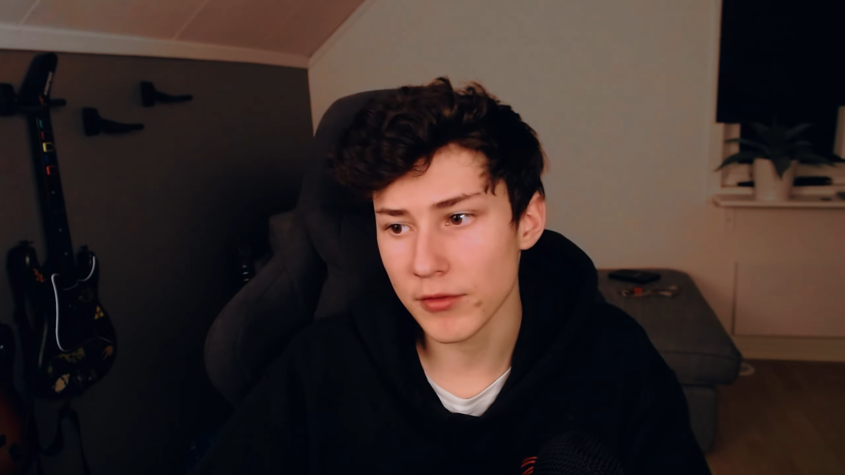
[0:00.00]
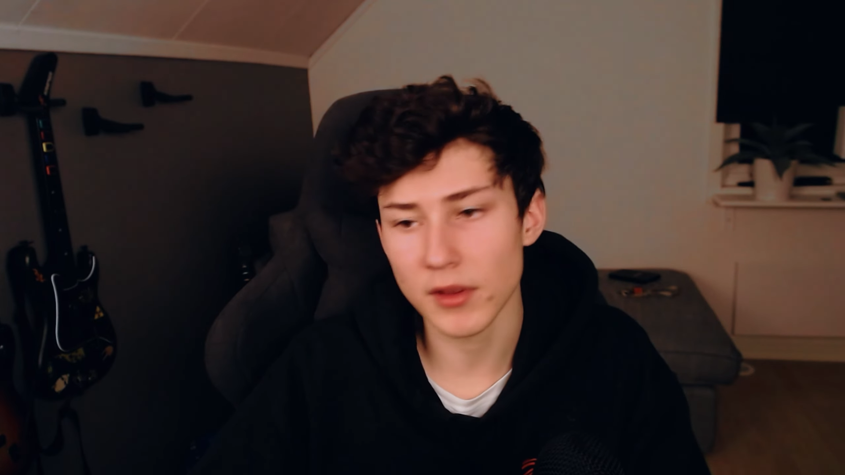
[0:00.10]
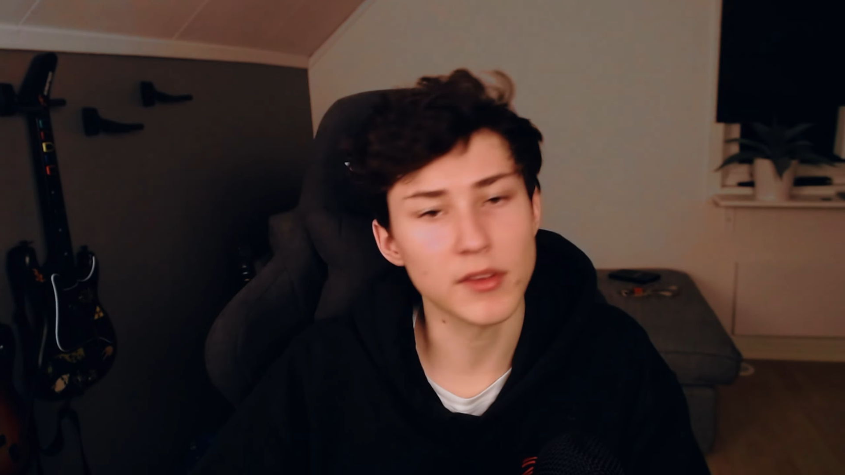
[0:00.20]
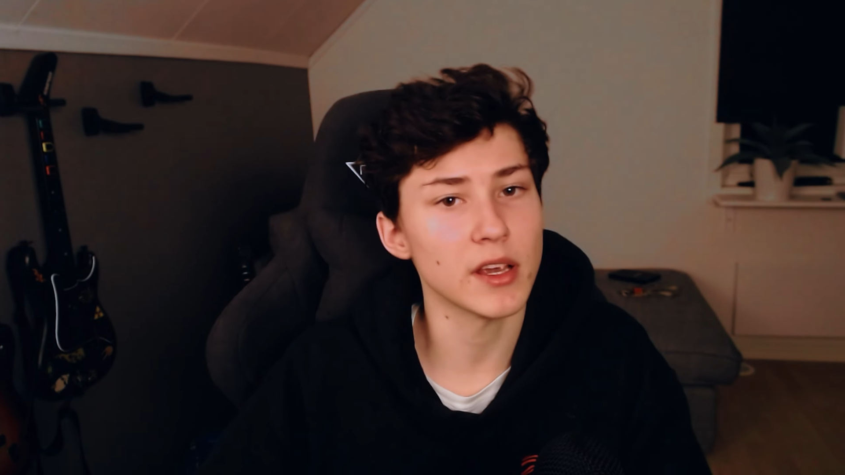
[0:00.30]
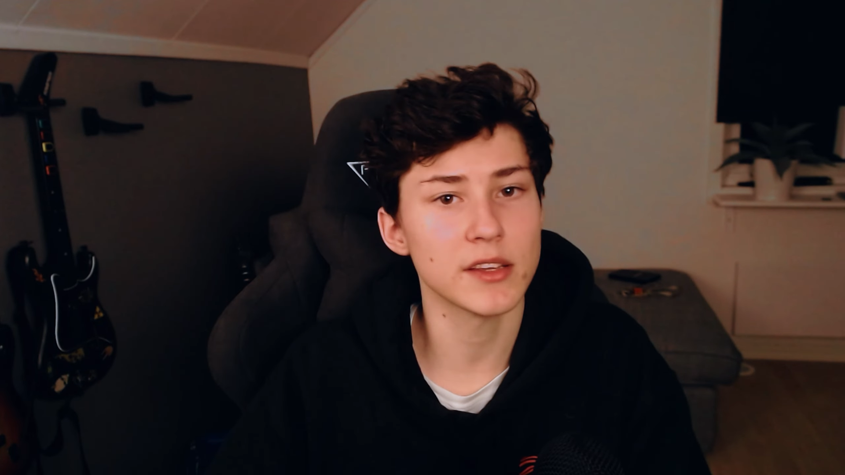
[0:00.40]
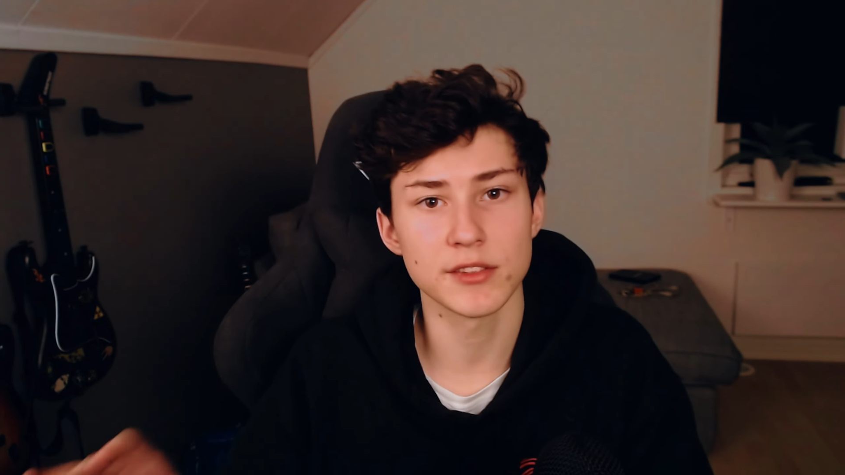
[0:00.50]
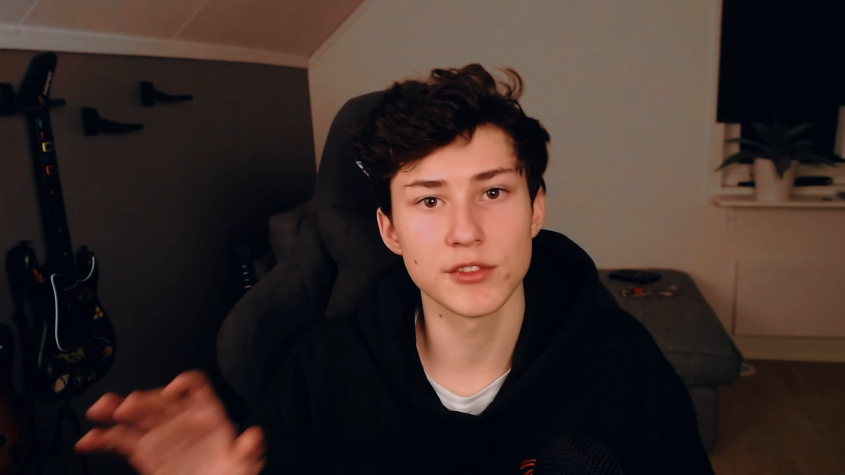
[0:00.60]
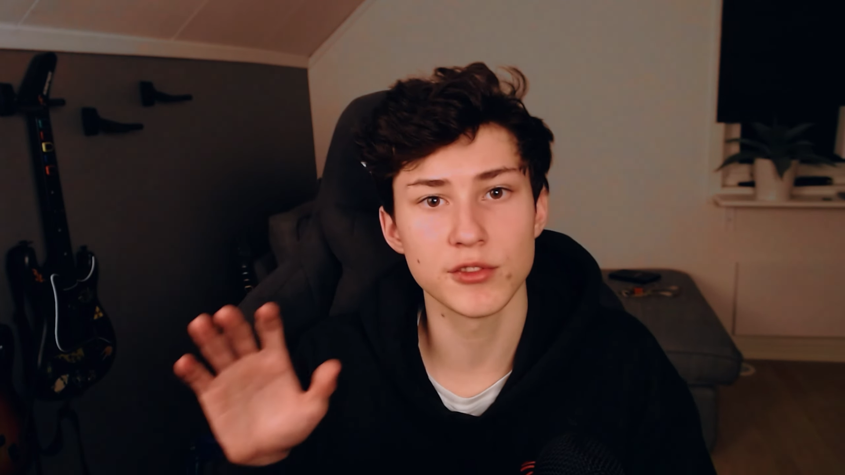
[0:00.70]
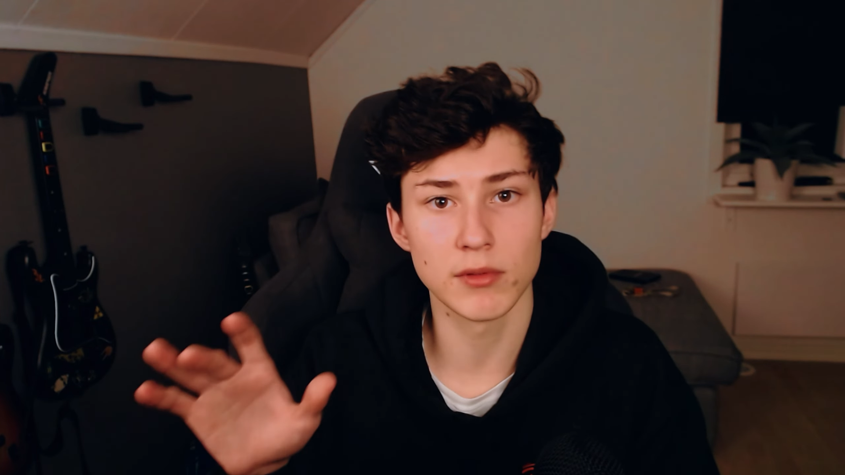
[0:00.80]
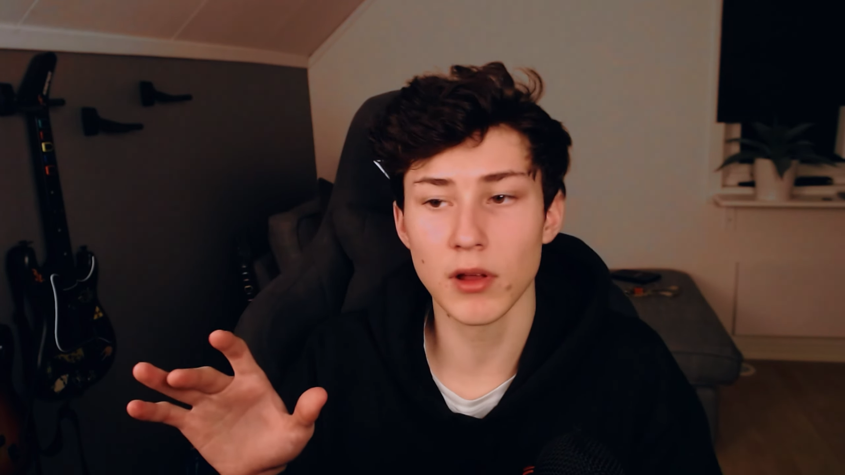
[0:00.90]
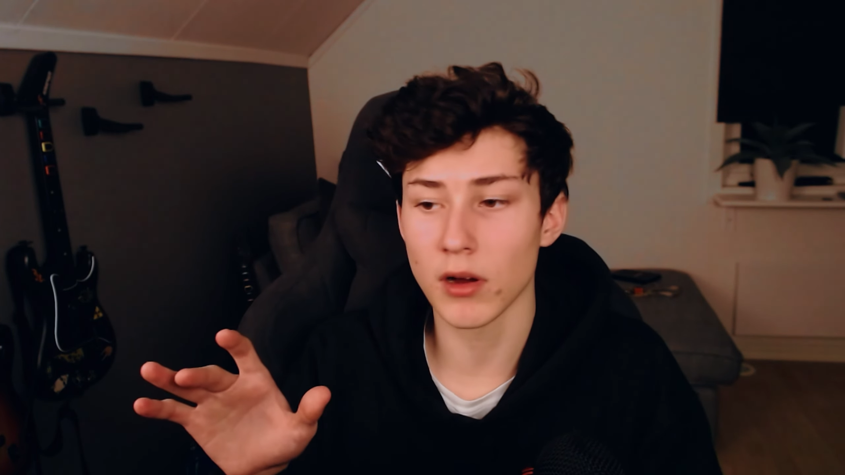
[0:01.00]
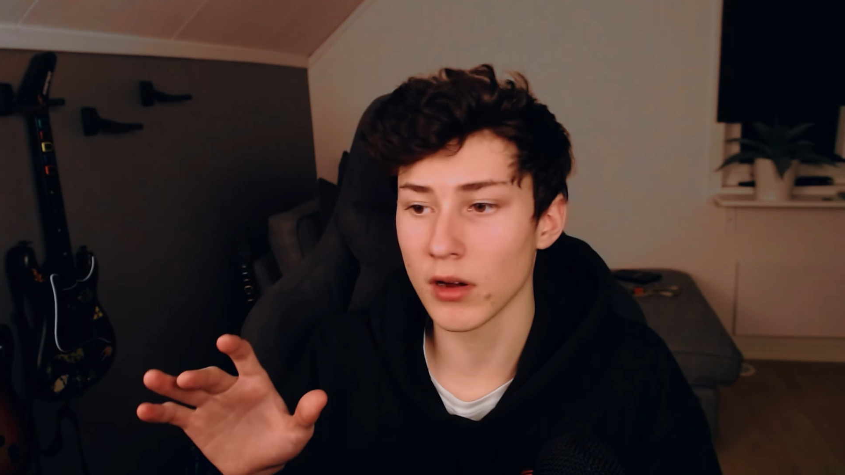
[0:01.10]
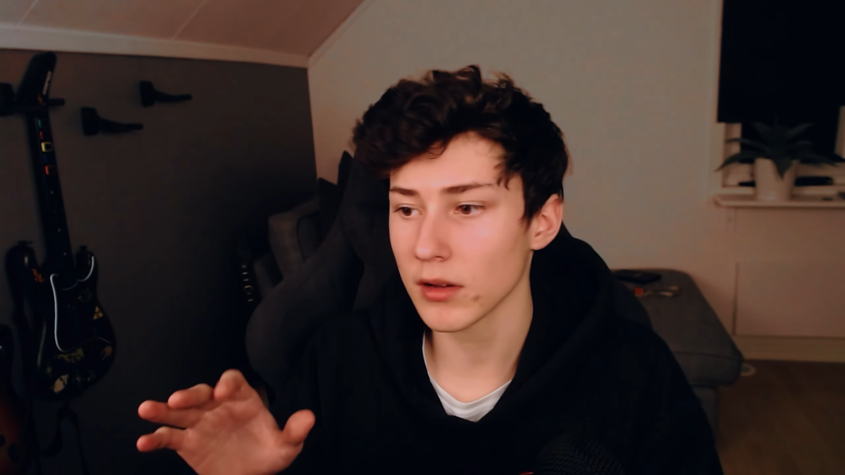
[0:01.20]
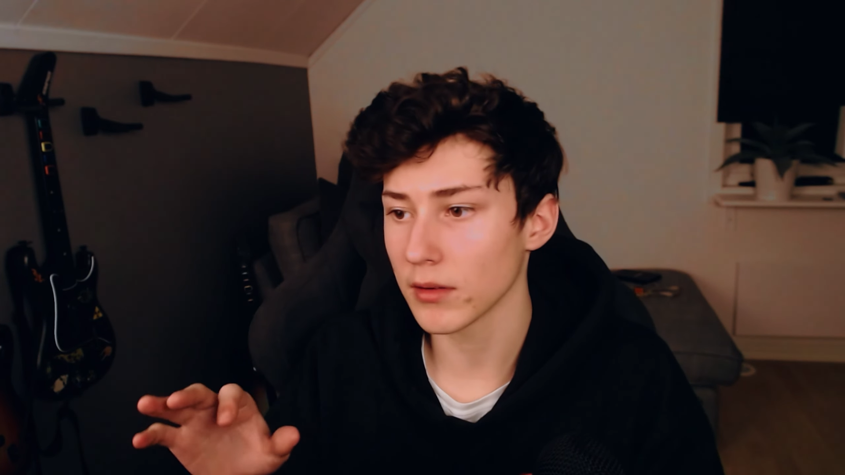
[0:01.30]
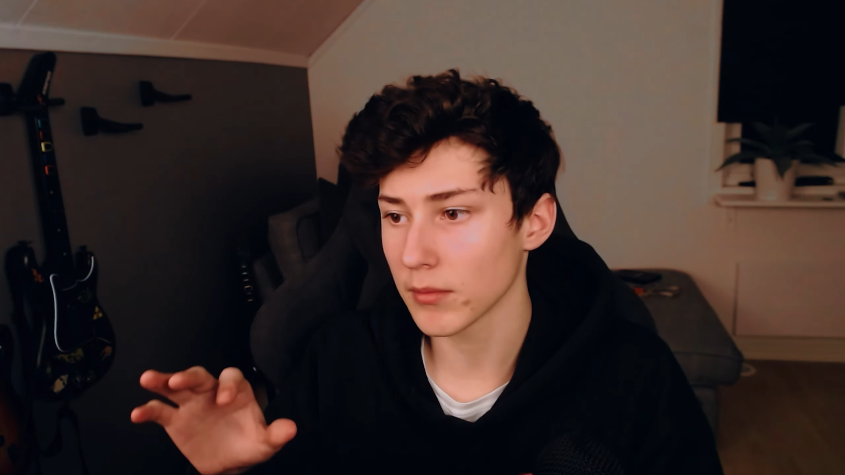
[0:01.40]
if the text is too
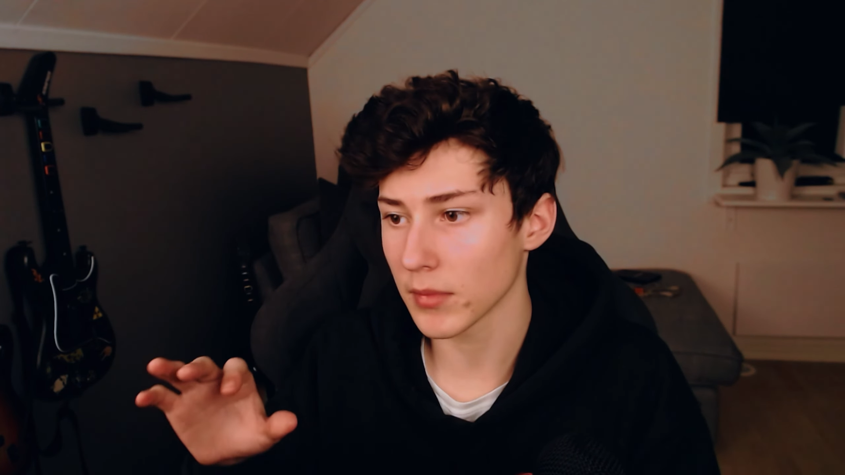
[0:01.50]
long,